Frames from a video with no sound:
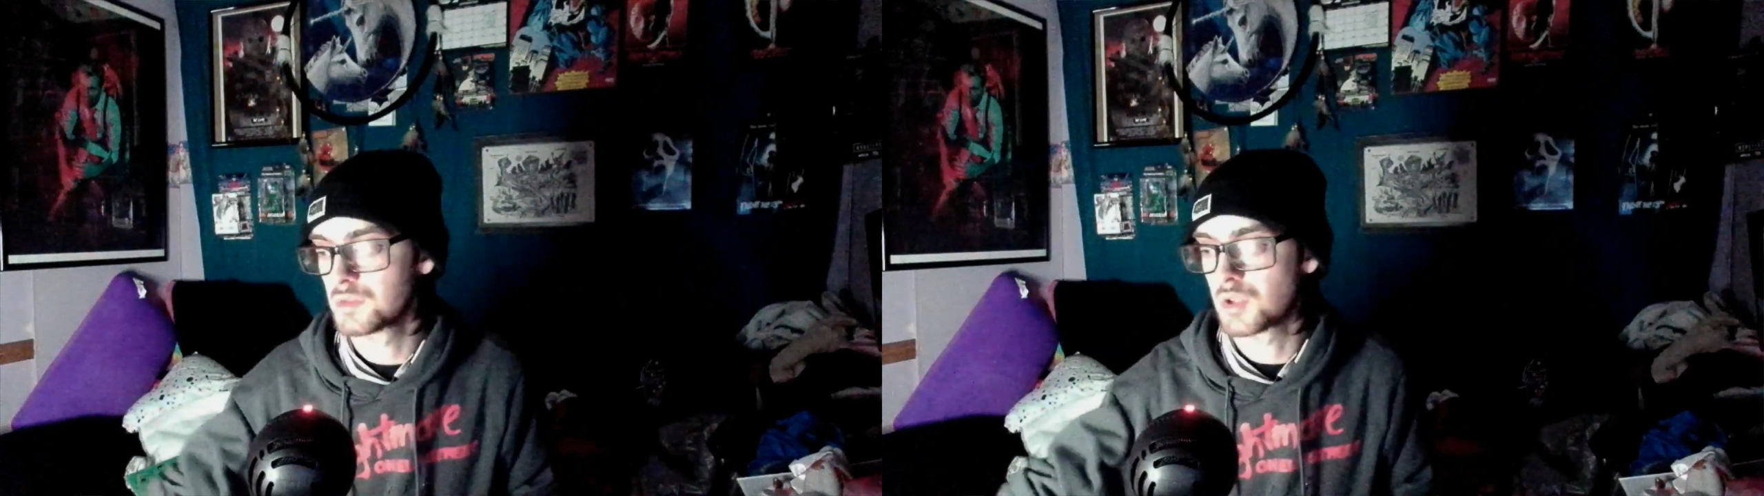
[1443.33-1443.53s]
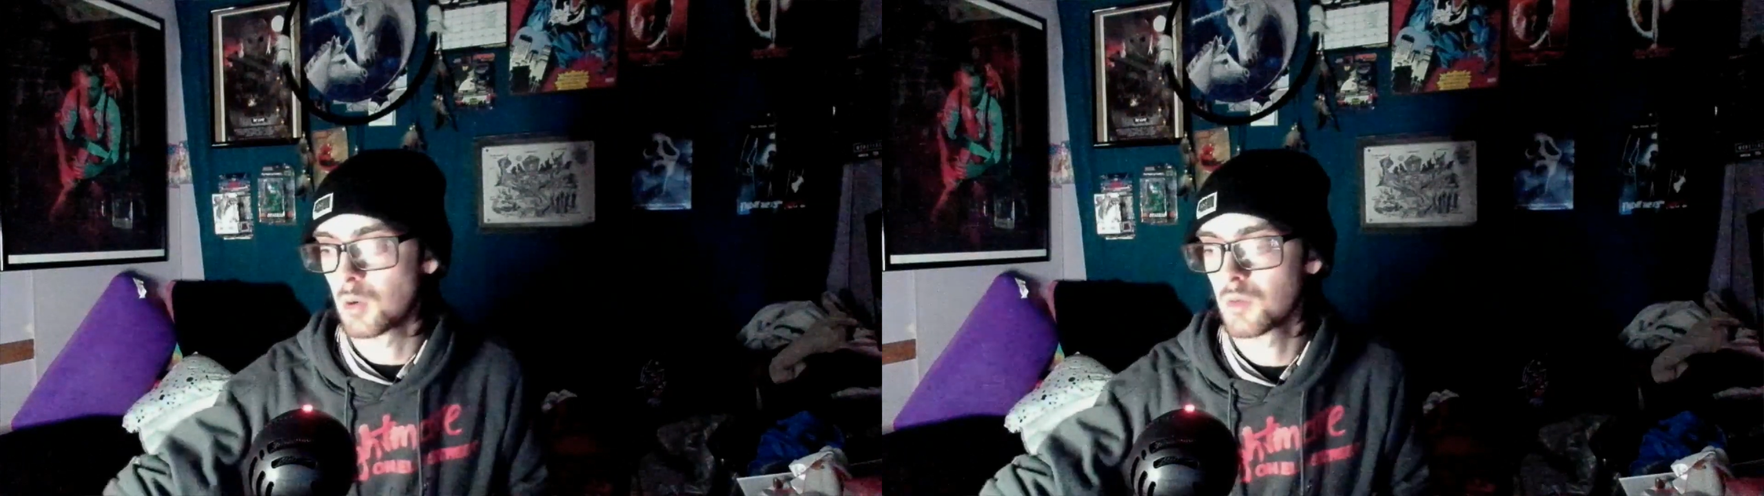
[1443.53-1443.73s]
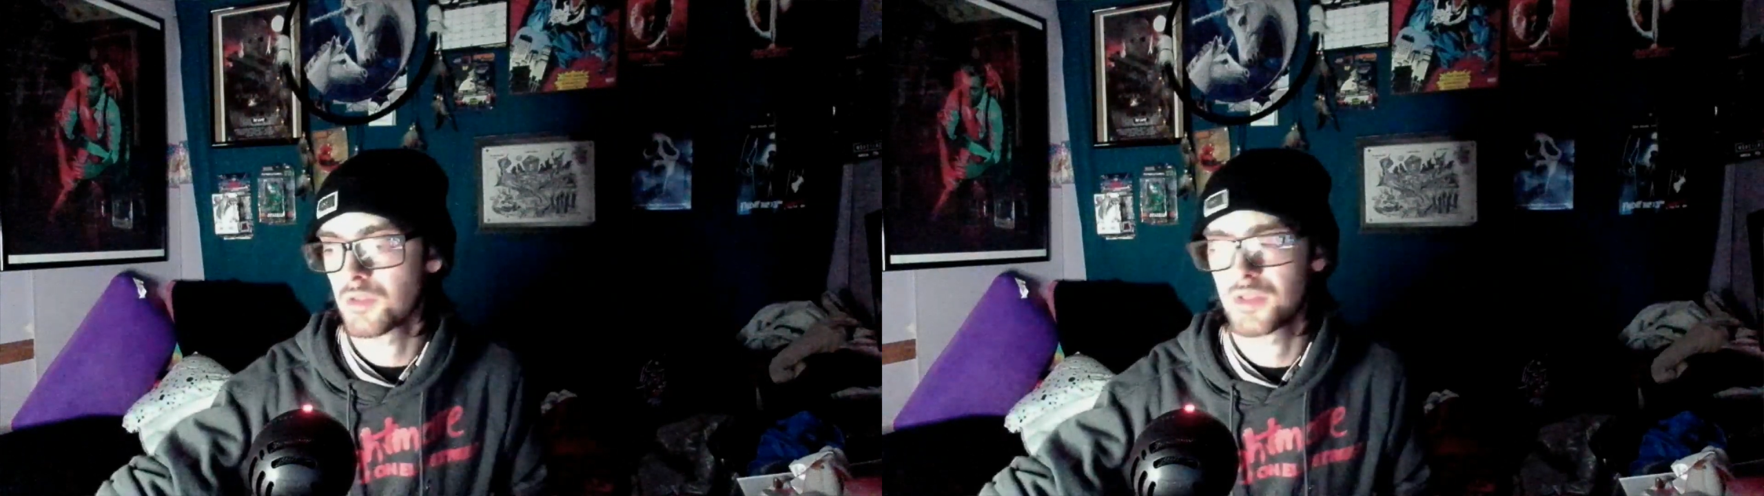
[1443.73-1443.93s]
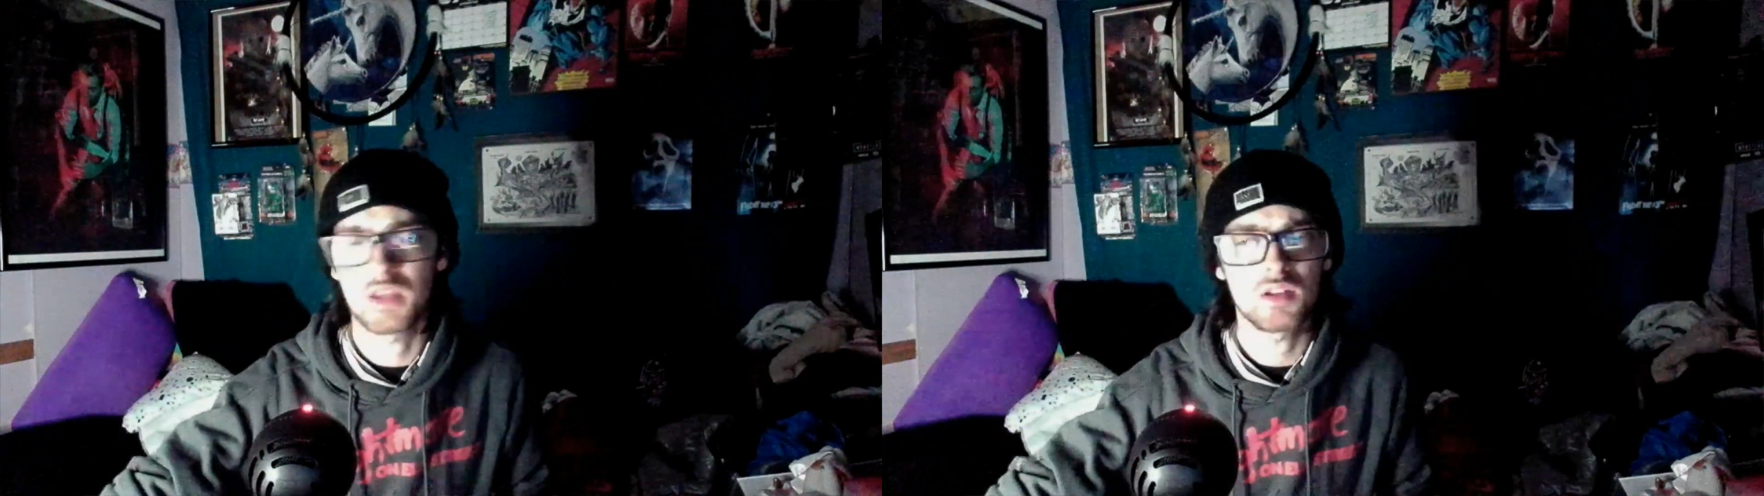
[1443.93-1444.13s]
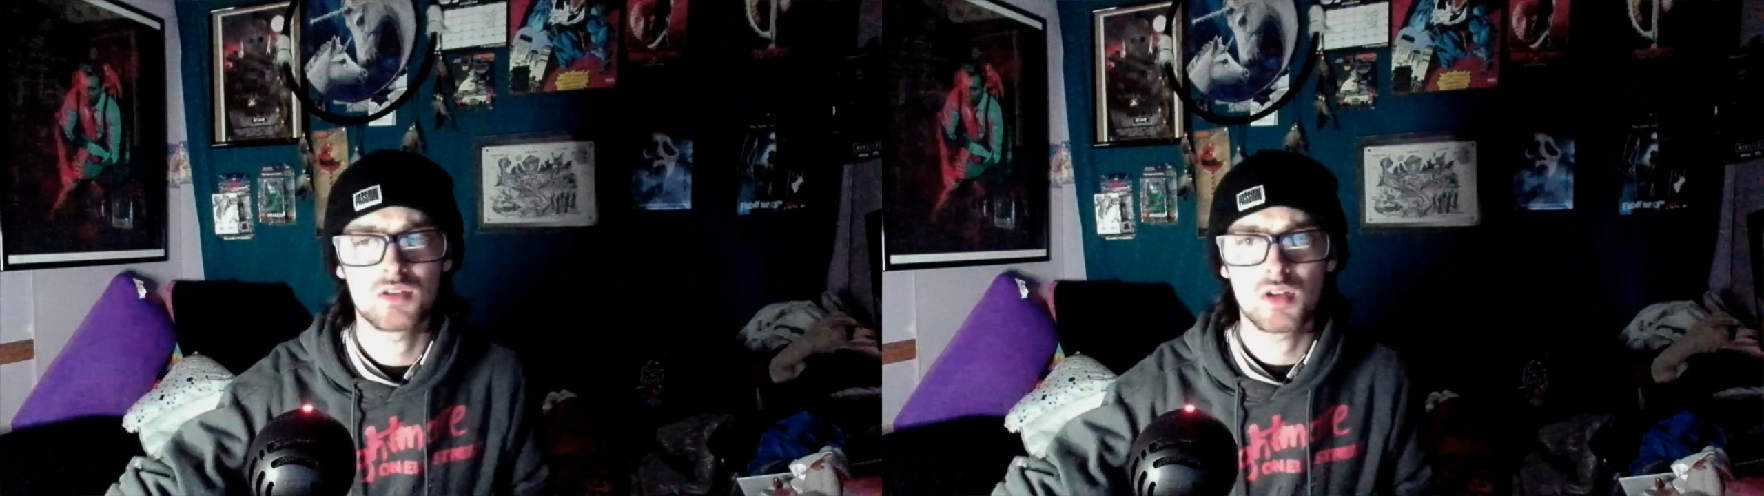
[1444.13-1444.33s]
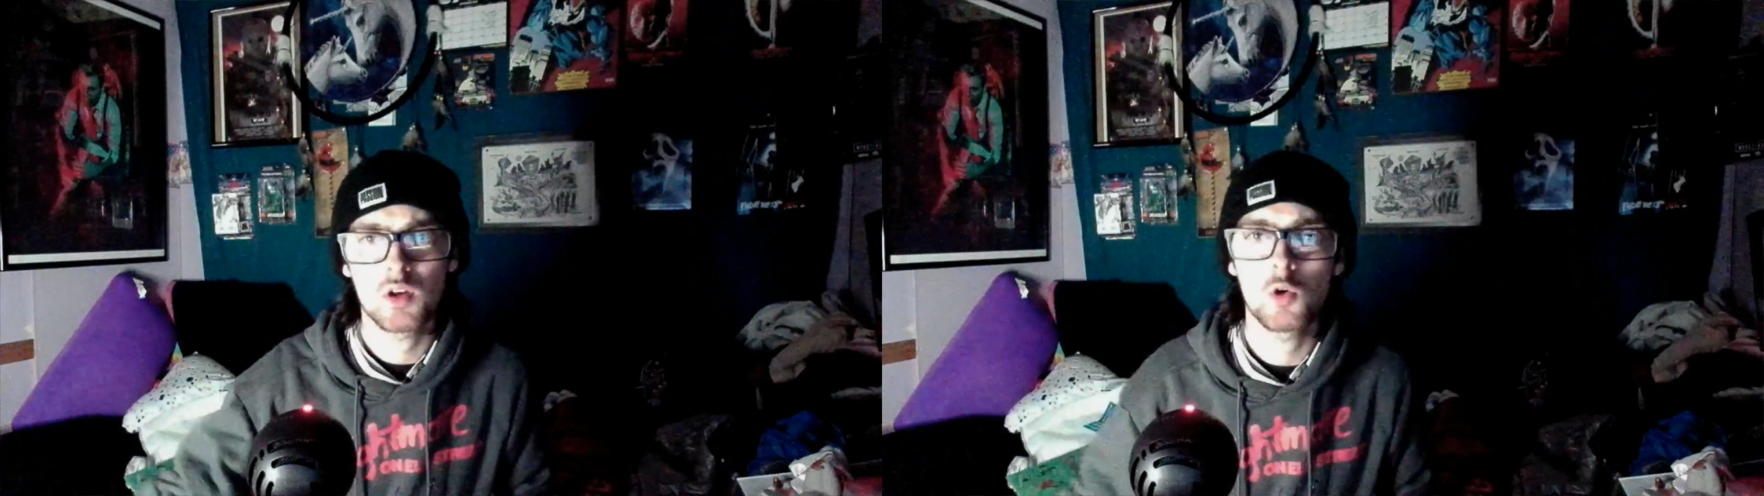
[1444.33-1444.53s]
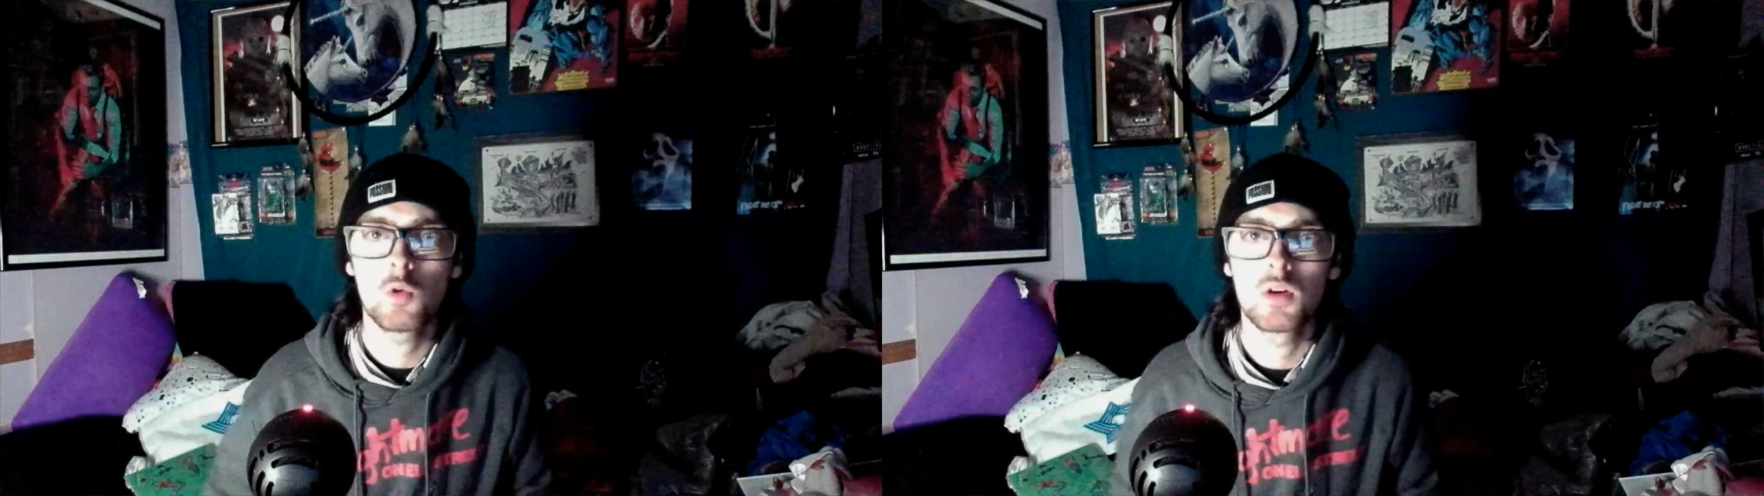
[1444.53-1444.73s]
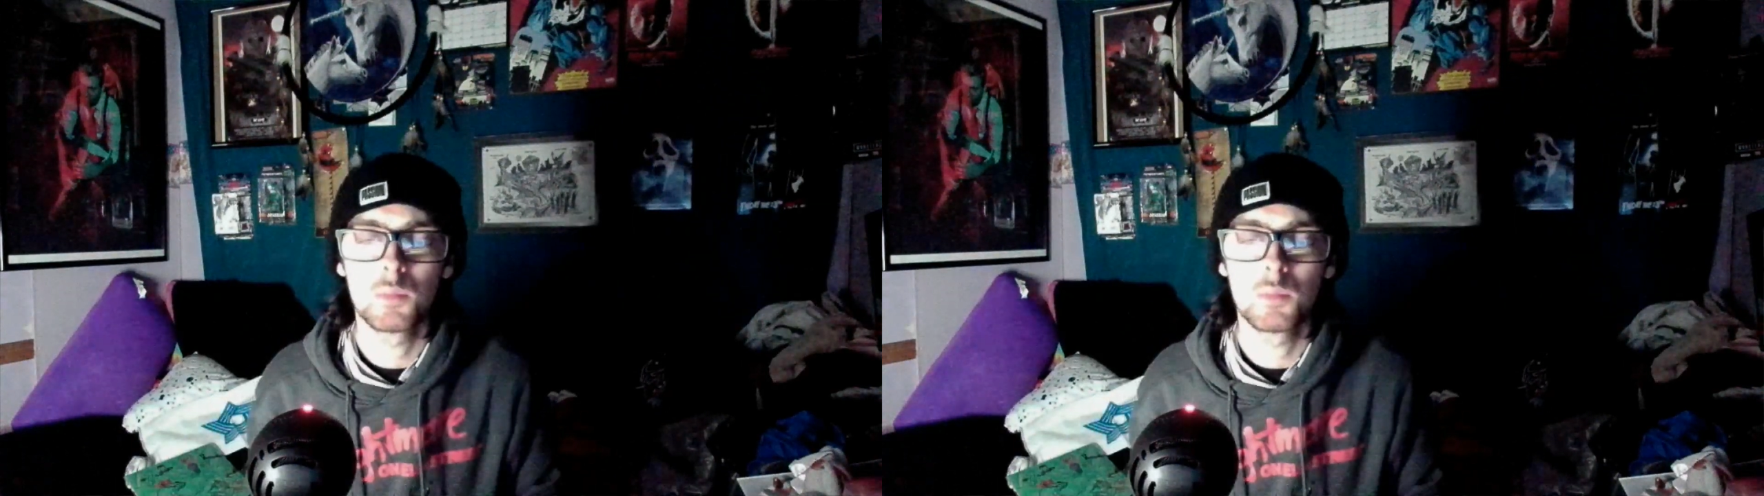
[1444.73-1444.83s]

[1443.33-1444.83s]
don't think so,